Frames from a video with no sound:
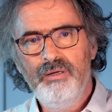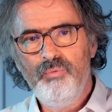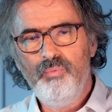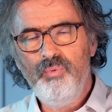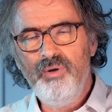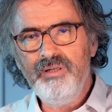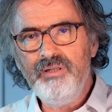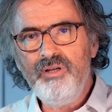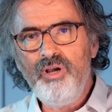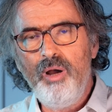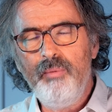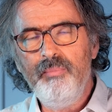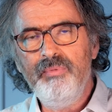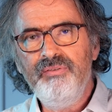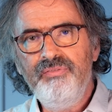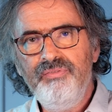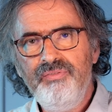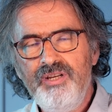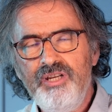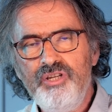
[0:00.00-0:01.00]
One
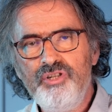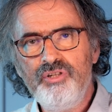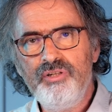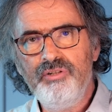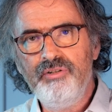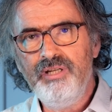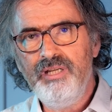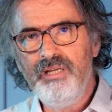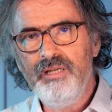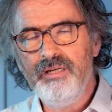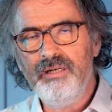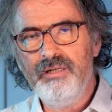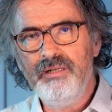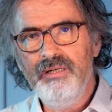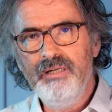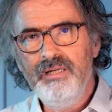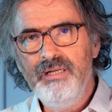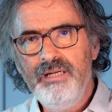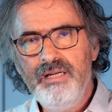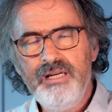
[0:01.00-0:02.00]
common feature here
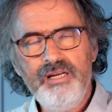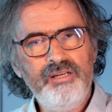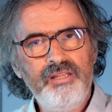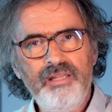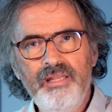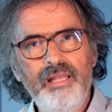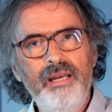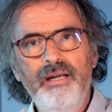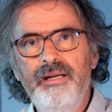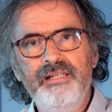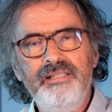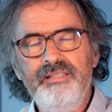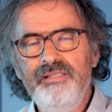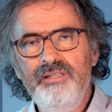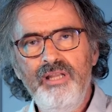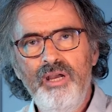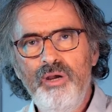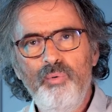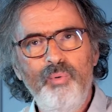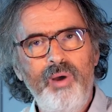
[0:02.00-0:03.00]
is that there is
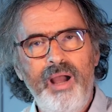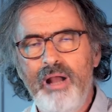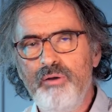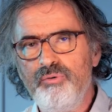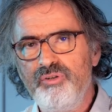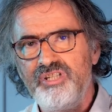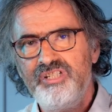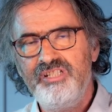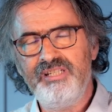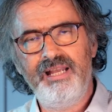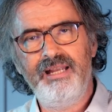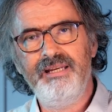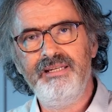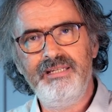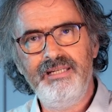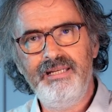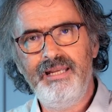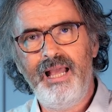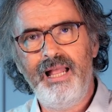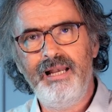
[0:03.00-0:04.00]
no
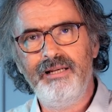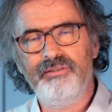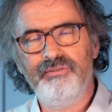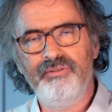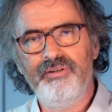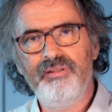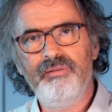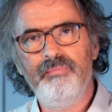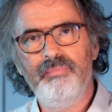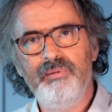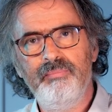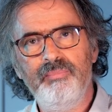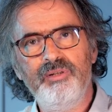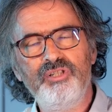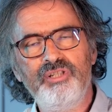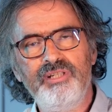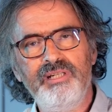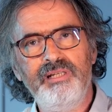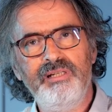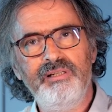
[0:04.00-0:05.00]
outstanding algorithm in
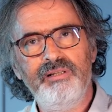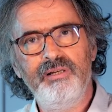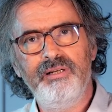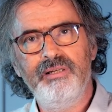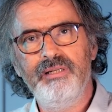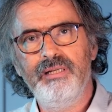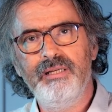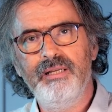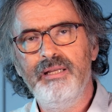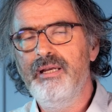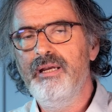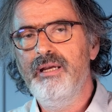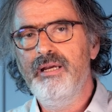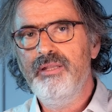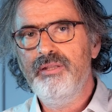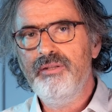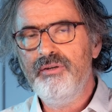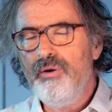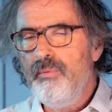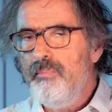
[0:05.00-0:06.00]
machine learning.
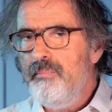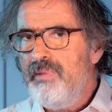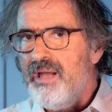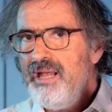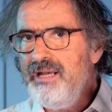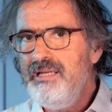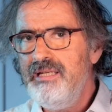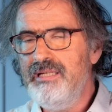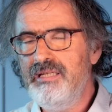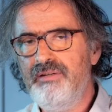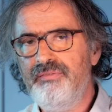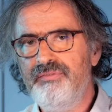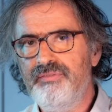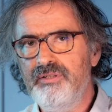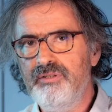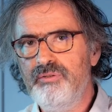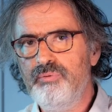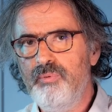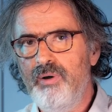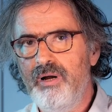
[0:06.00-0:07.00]
There are many
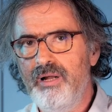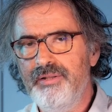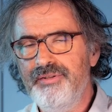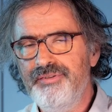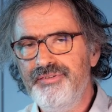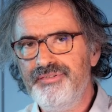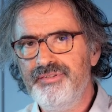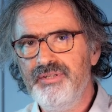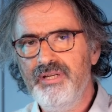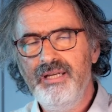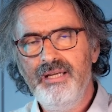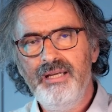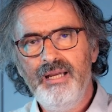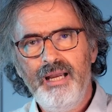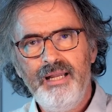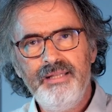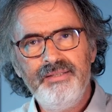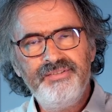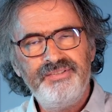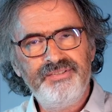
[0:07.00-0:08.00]
different ones,
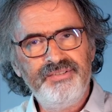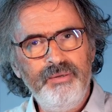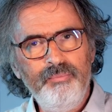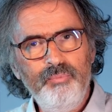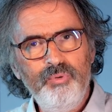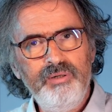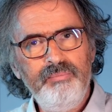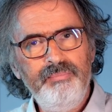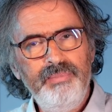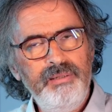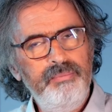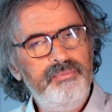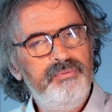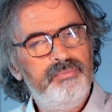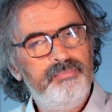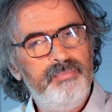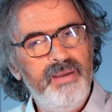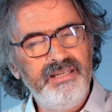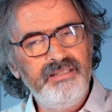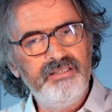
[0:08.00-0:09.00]
and some will be
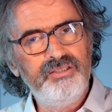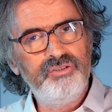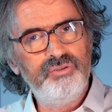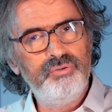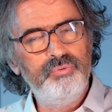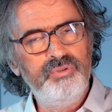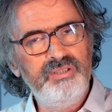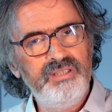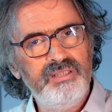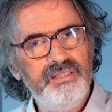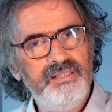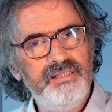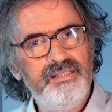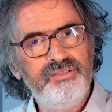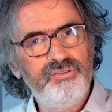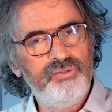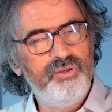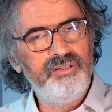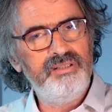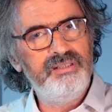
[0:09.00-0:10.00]
better suited in
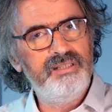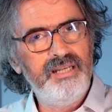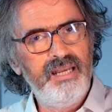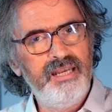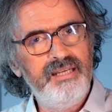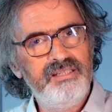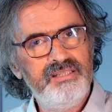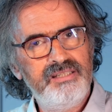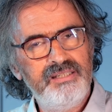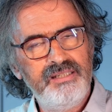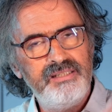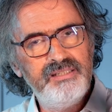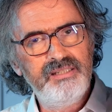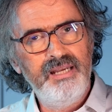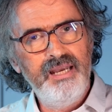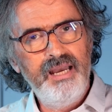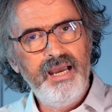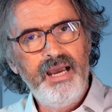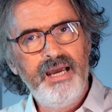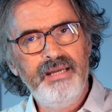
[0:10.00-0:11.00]
certain cases
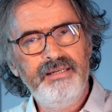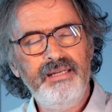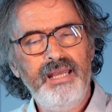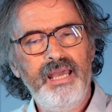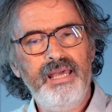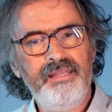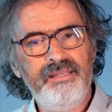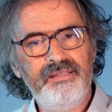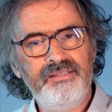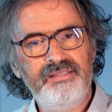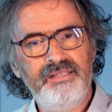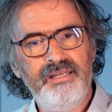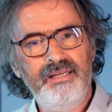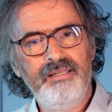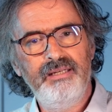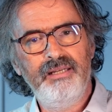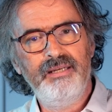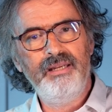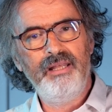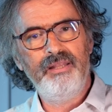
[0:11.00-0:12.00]
and others
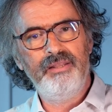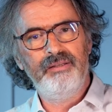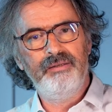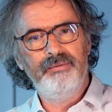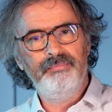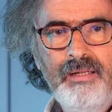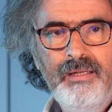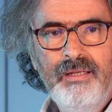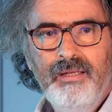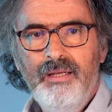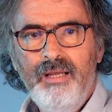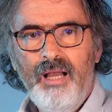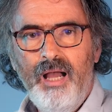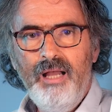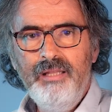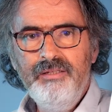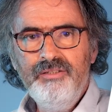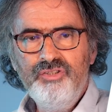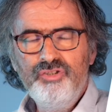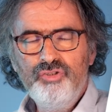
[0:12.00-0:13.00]
in another.
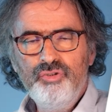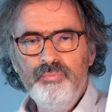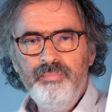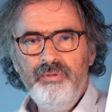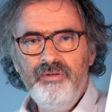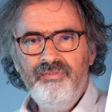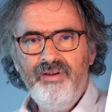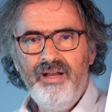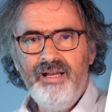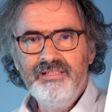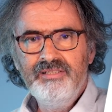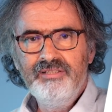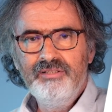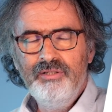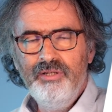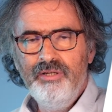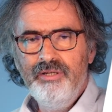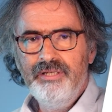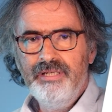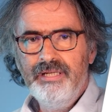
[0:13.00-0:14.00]
Unsupervised
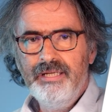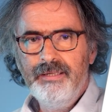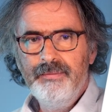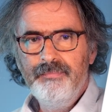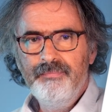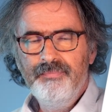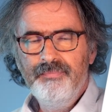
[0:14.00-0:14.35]
learning.